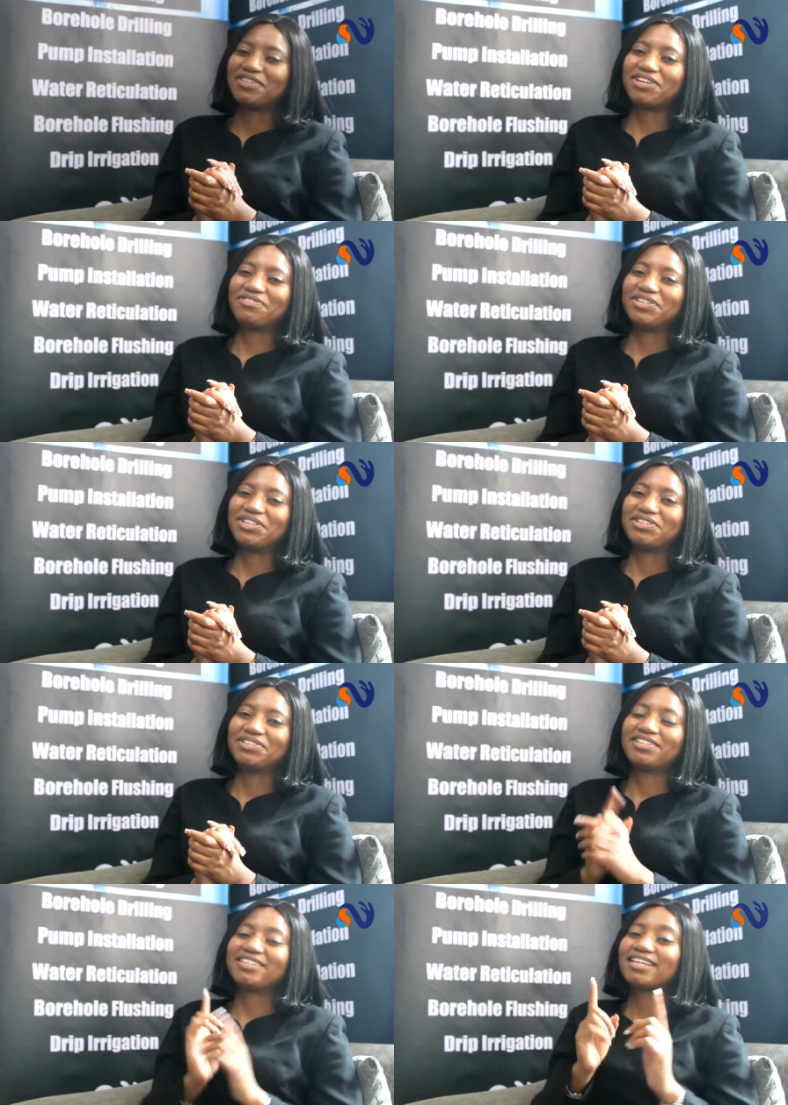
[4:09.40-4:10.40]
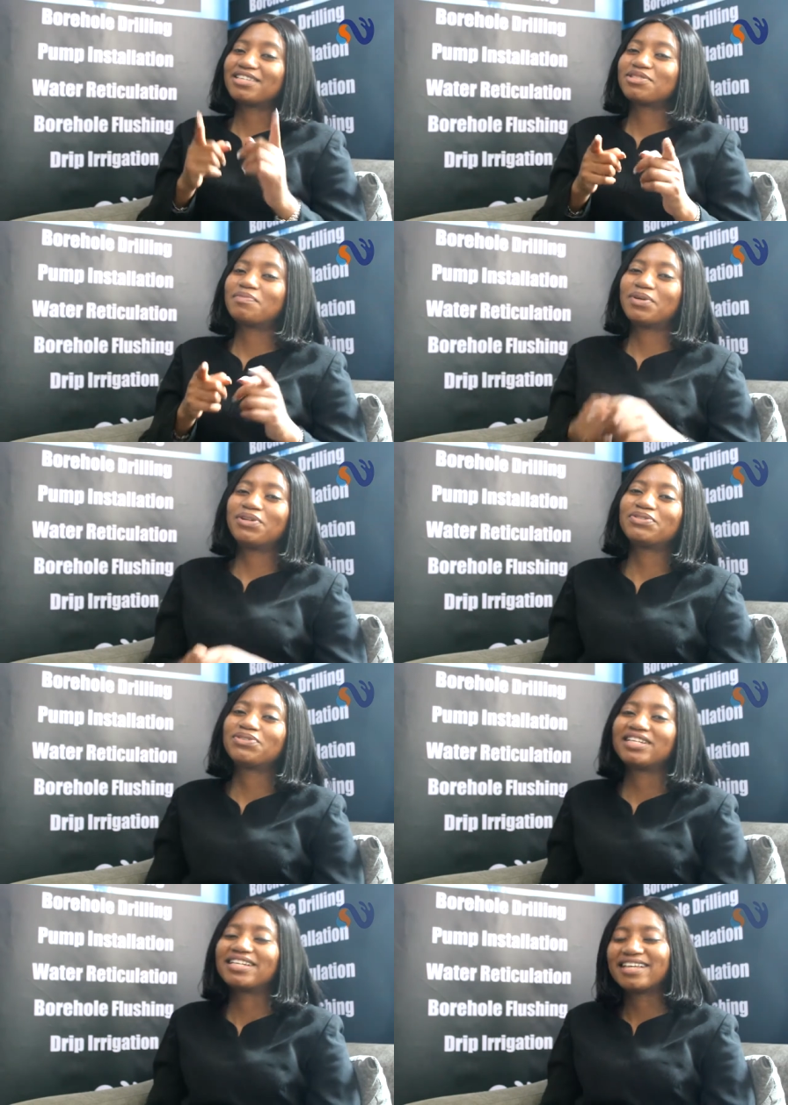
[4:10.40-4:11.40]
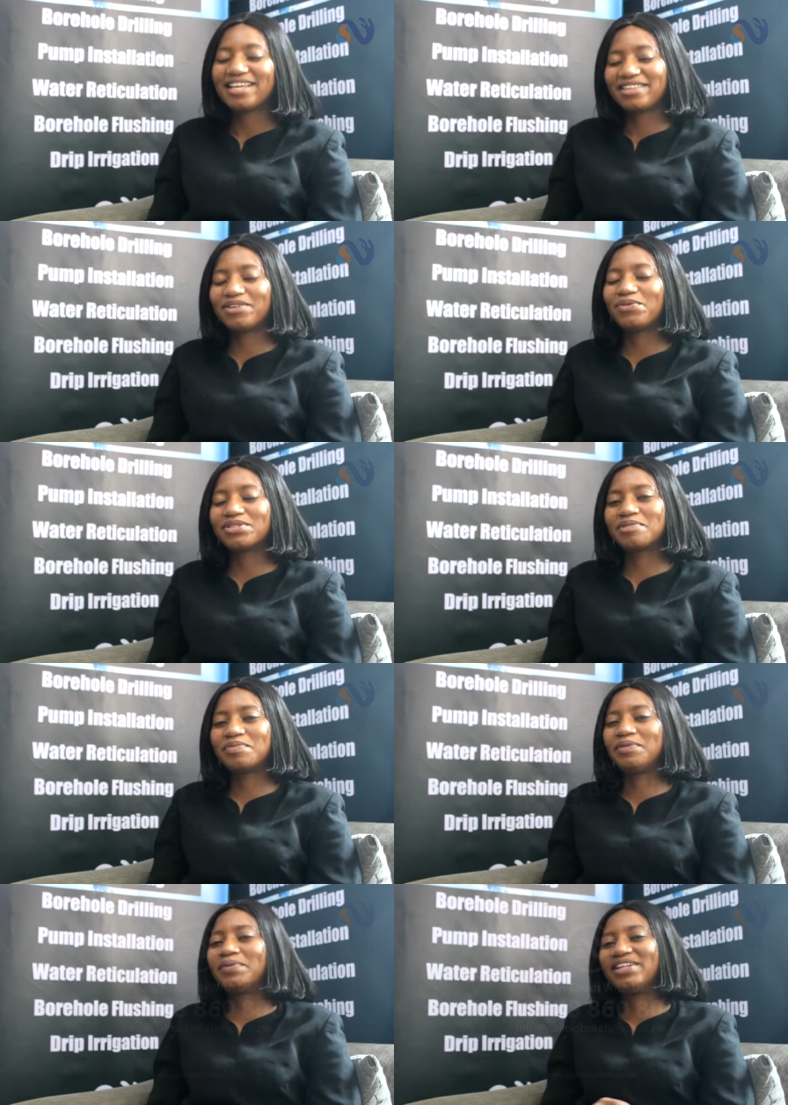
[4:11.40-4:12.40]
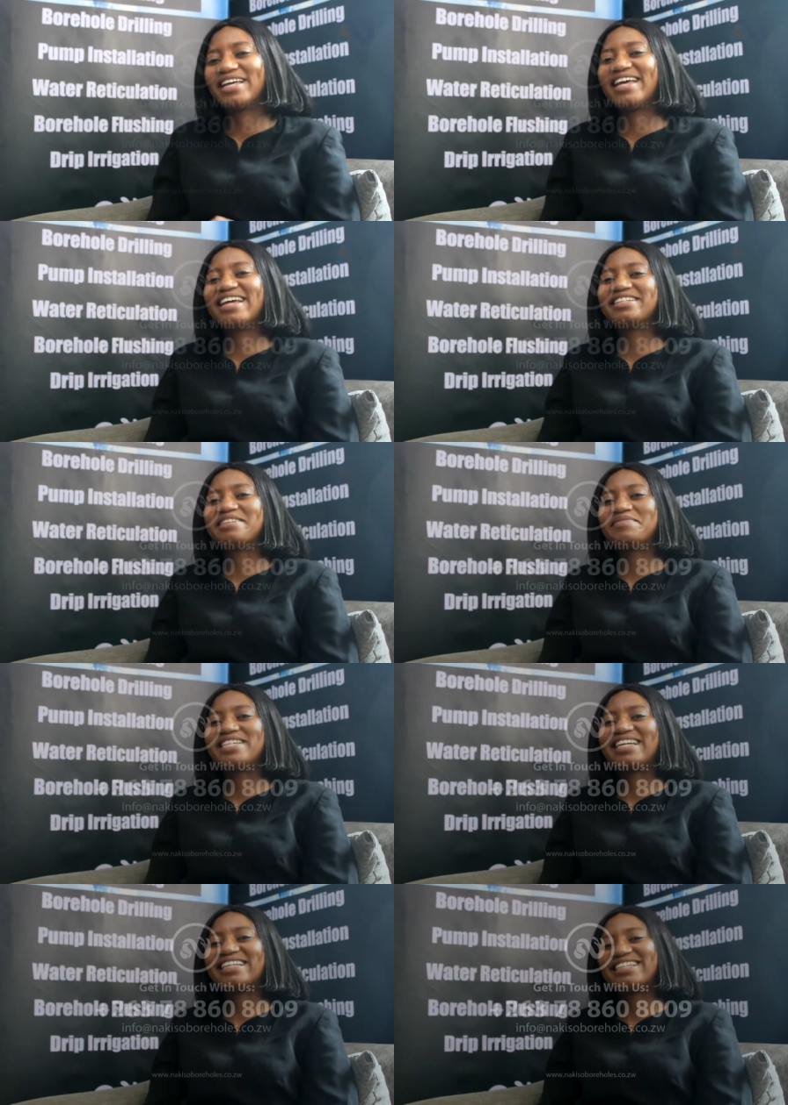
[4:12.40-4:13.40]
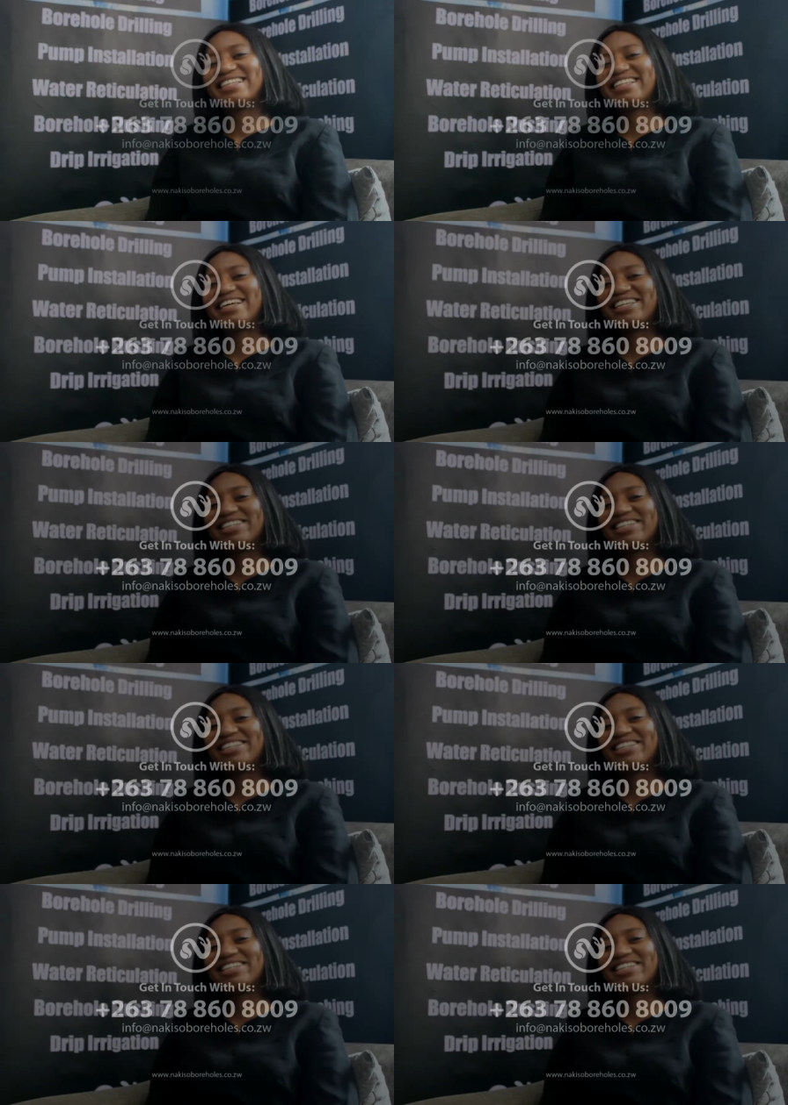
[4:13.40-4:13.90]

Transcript: got for you. Nakiso Borehole Drilling, The Water People, and Amnyari. Thank